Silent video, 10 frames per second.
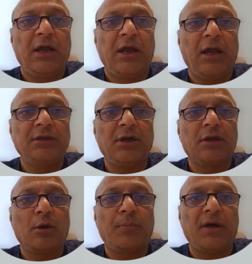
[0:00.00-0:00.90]

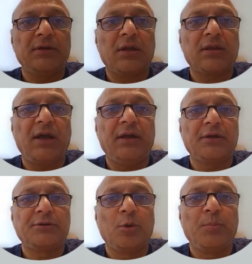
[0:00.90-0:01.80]
Cultures of other
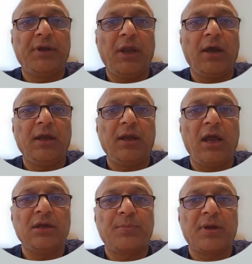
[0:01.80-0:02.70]
site should be taken
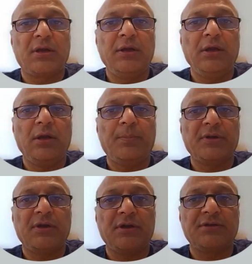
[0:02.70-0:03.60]
as per clinical
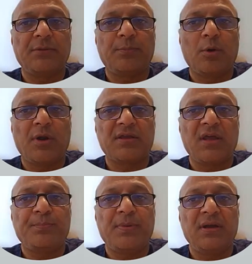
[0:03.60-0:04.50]
presentation. For
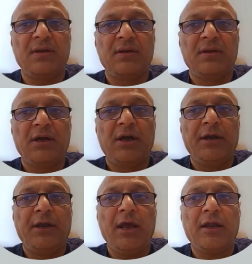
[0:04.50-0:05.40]
example,
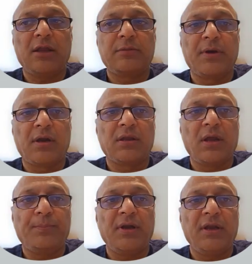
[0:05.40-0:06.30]
take respiratory
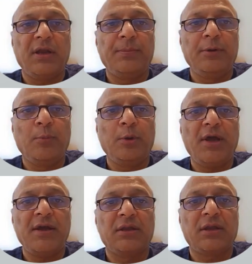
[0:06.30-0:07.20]
sample if
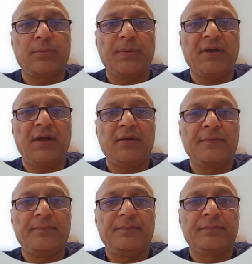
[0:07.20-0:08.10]
pneumonia is suspected.